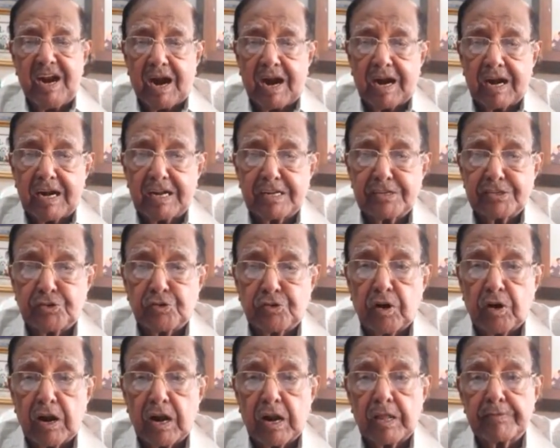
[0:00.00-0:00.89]
unless you
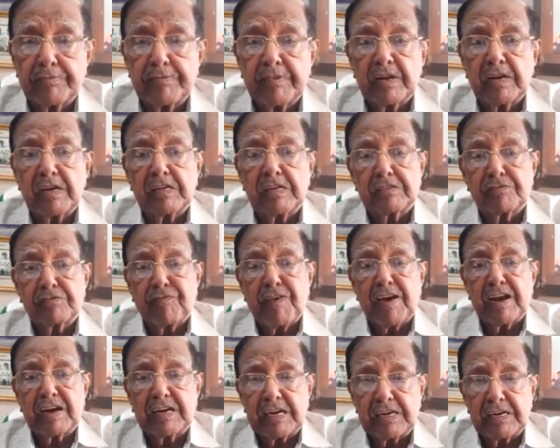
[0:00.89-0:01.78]
tell them the risk
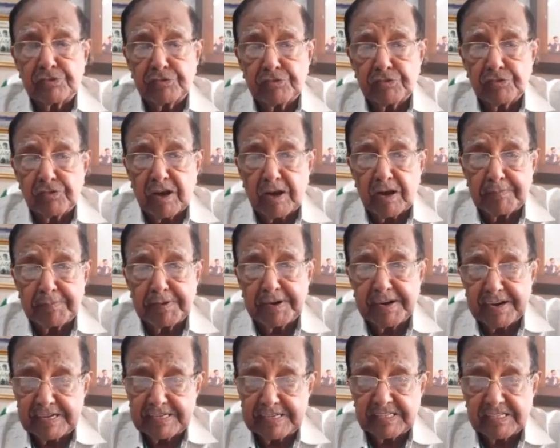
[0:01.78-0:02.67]
factors of
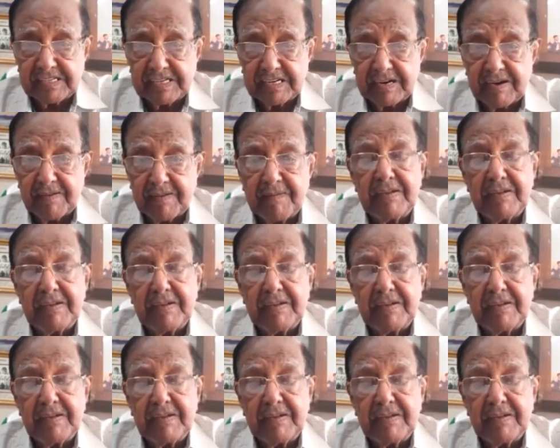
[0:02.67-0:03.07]
hypertension,